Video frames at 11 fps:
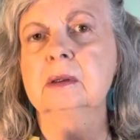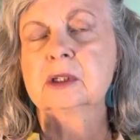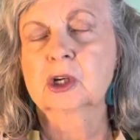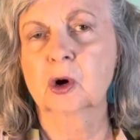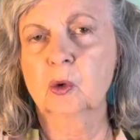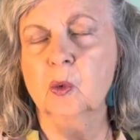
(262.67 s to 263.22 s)
to
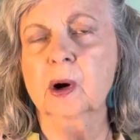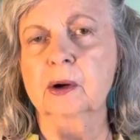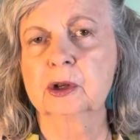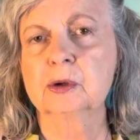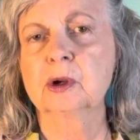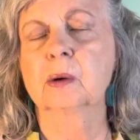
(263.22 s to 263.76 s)
go where
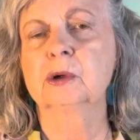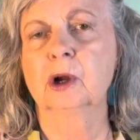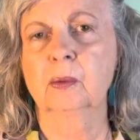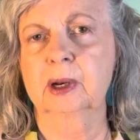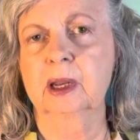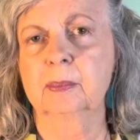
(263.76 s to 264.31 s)
you don't
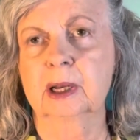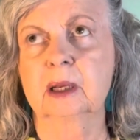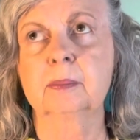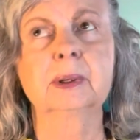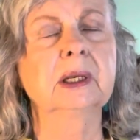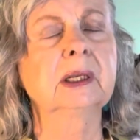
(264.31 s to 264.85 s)
know anybody,
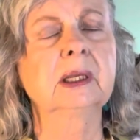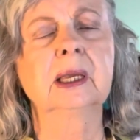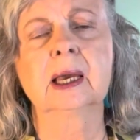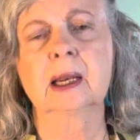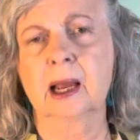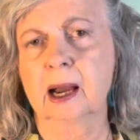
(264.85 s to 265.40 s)
but
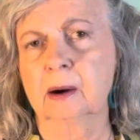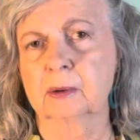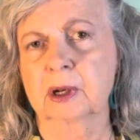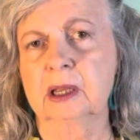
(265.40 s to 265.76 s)
get out.